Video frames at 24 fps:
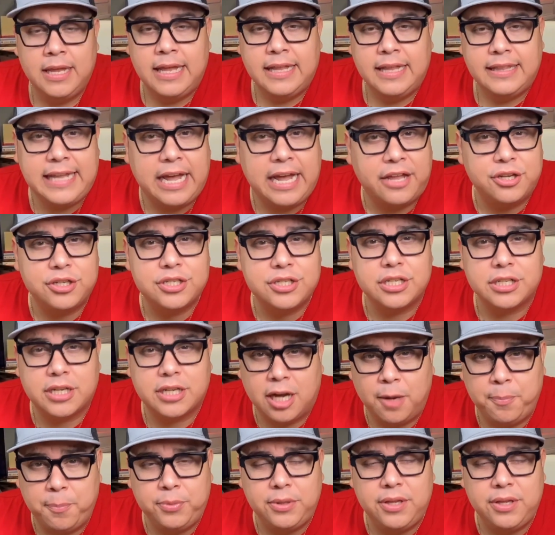Now, there's a
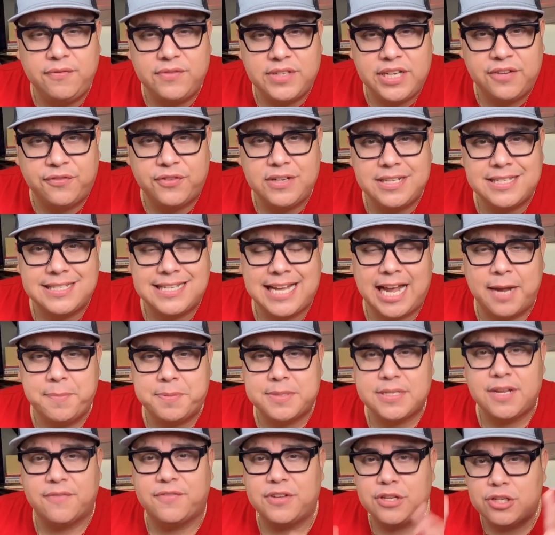couple of different
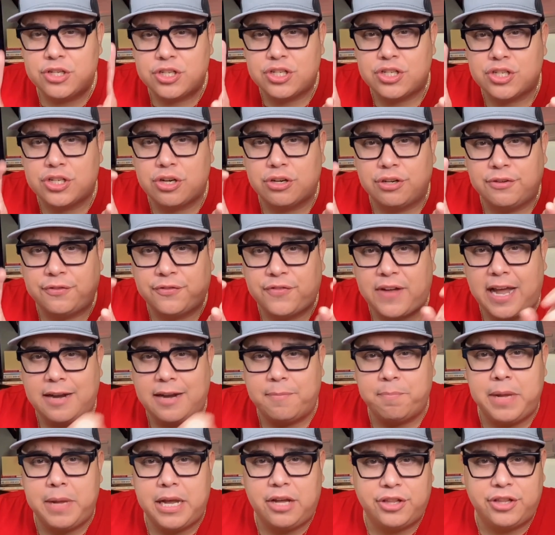types of certified
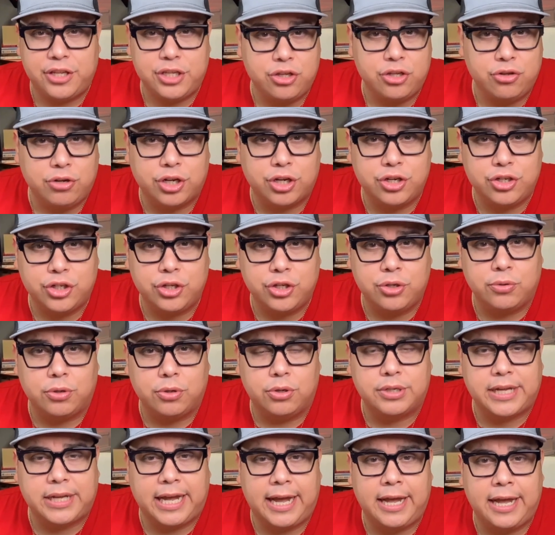mail that you can do,
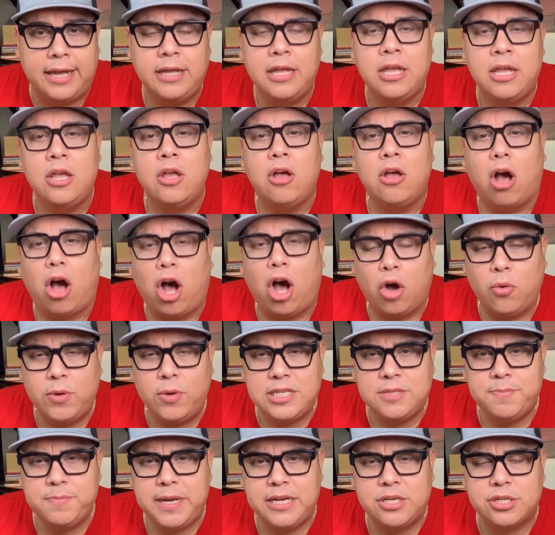okay?
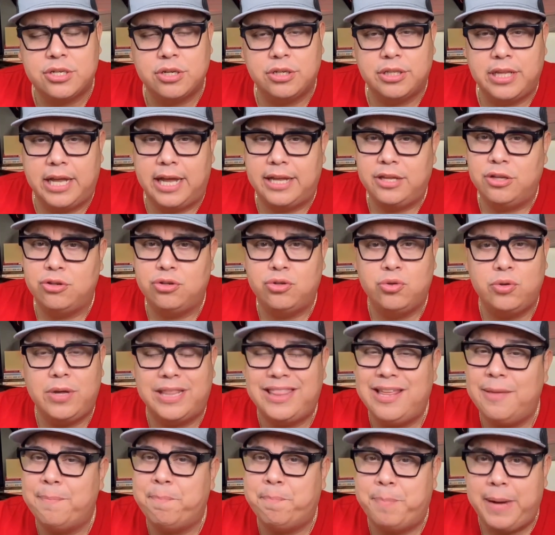Always make sure that you do,
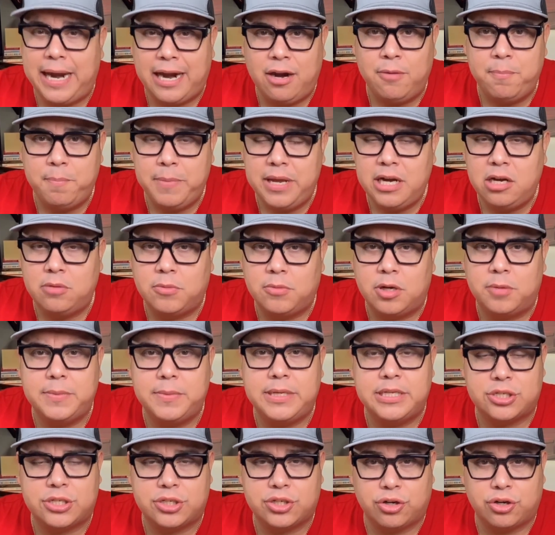the bare minimum
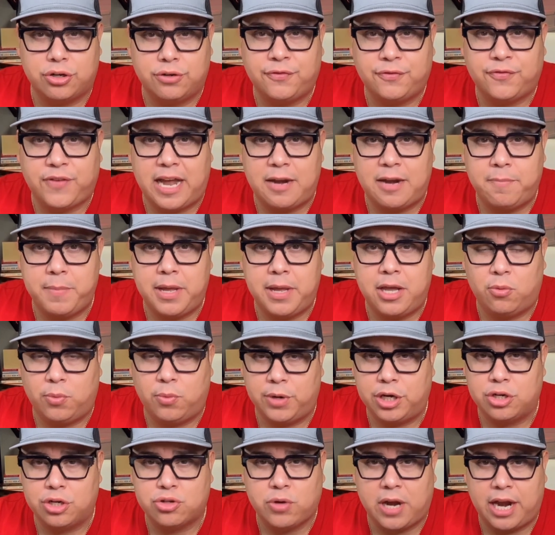is certified mail when
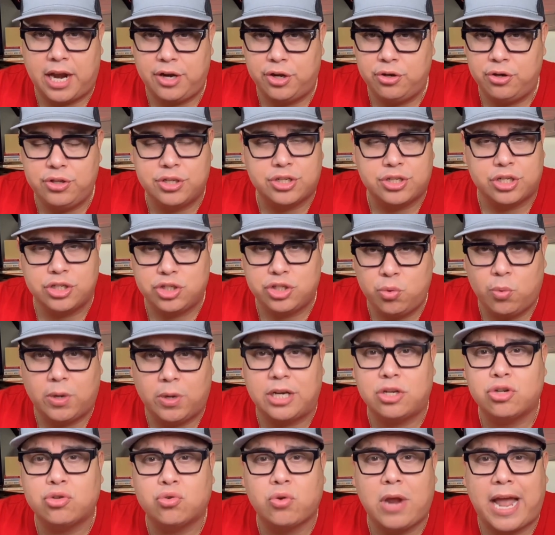you're trying to do this, because you
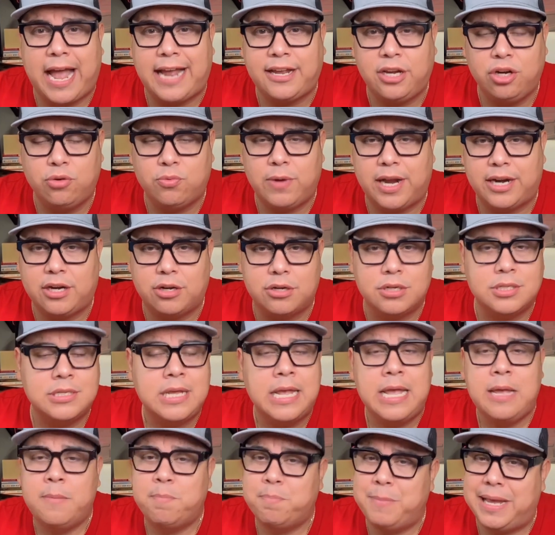want to track your records,
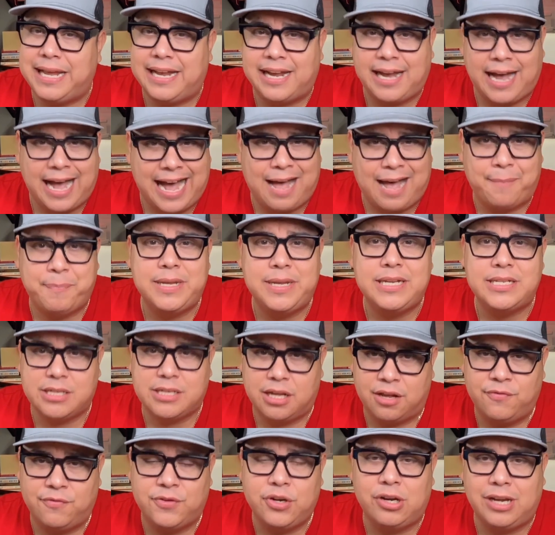make copies
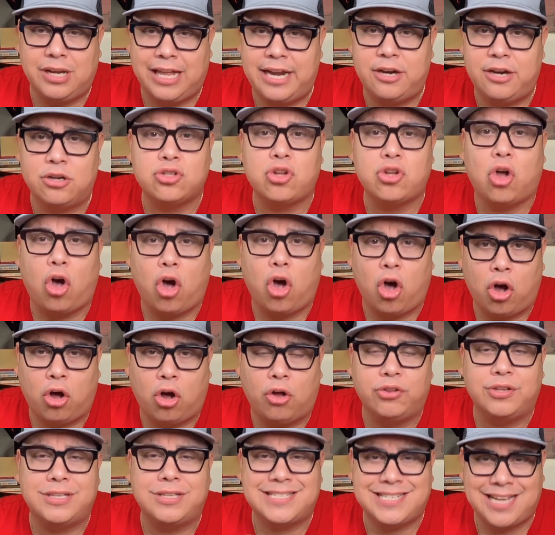of your letters all
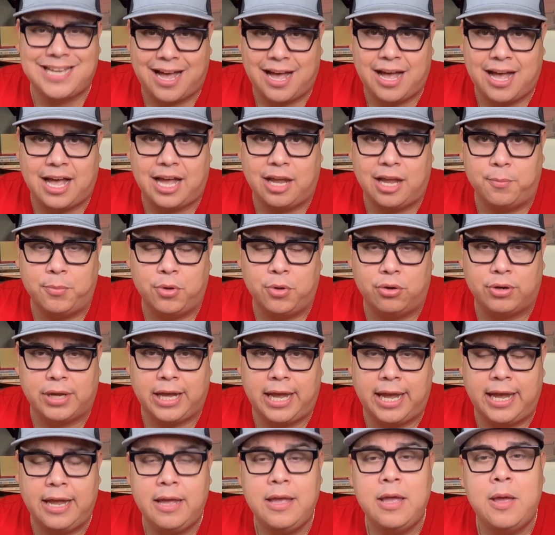the time,
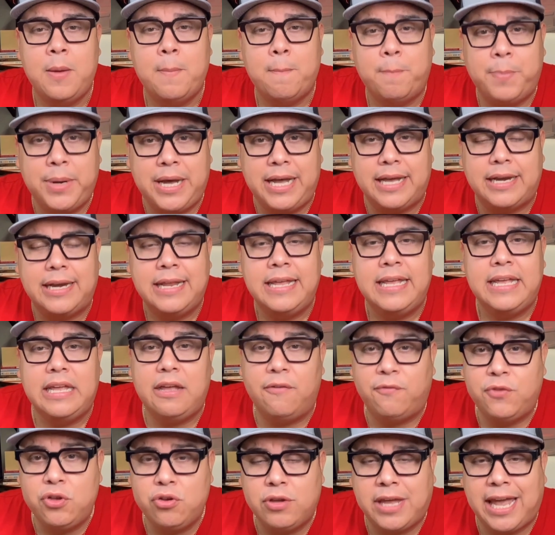okay? But
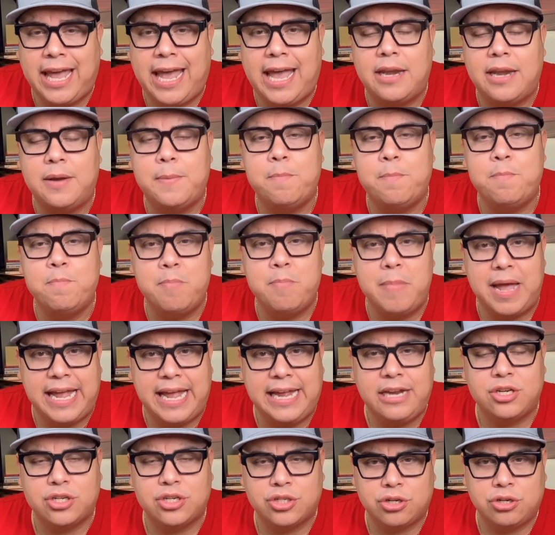if you can,
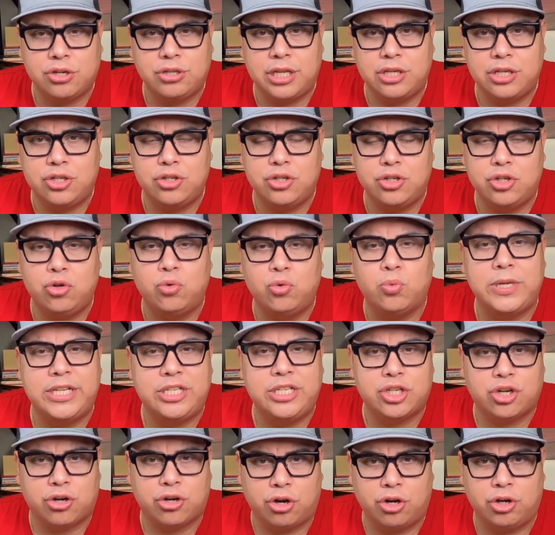make sure that you do
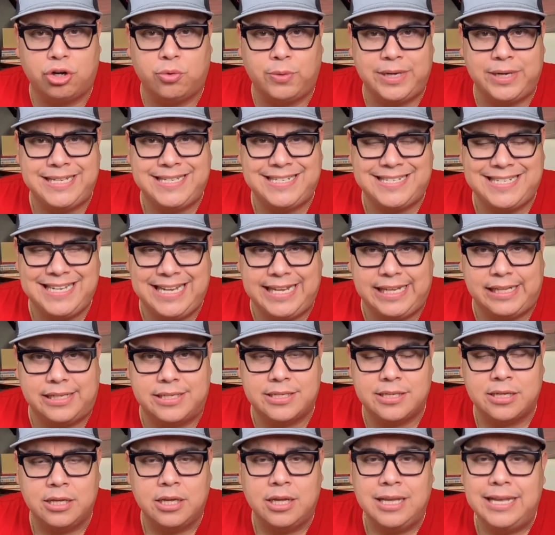return receipt.
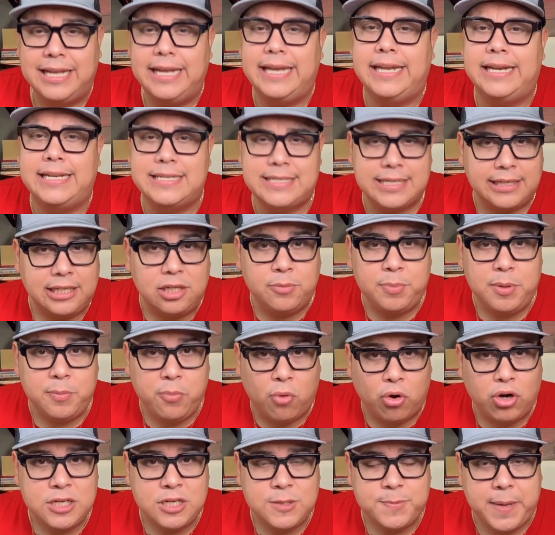It is a little bit
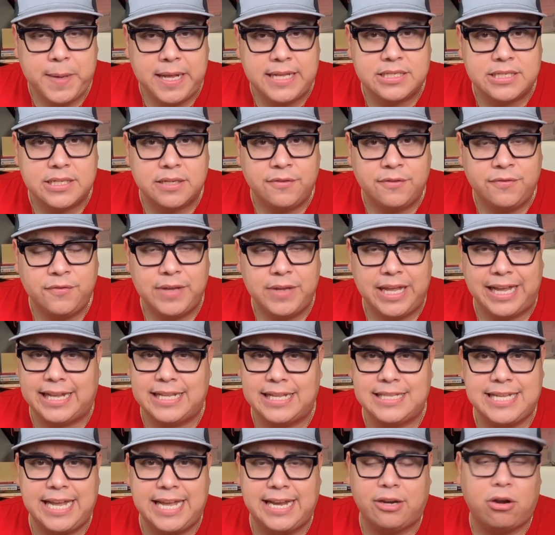more expensive. It can
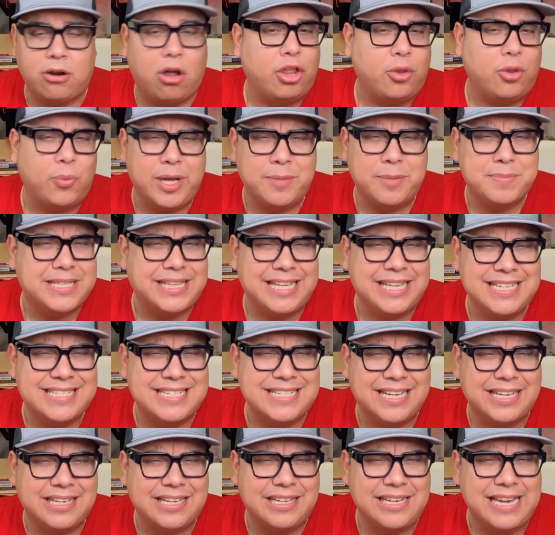take it all the way up to, I think it's
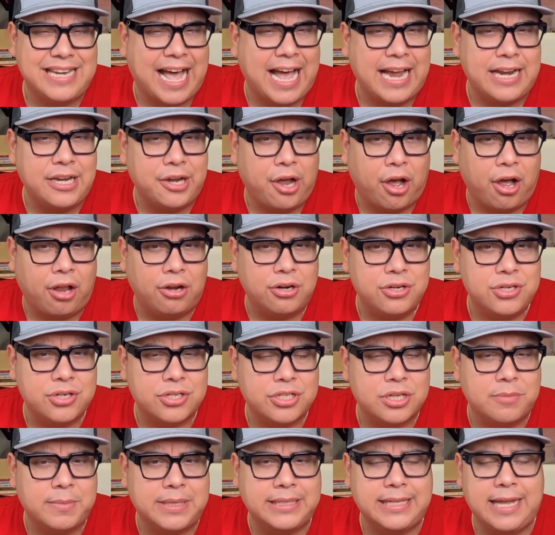like nine dollars or
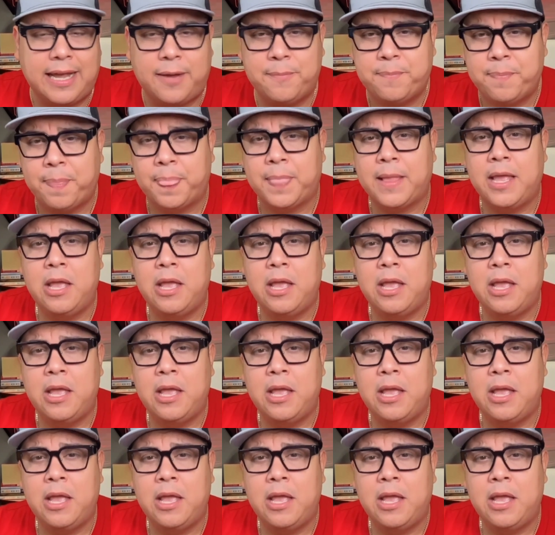something like that.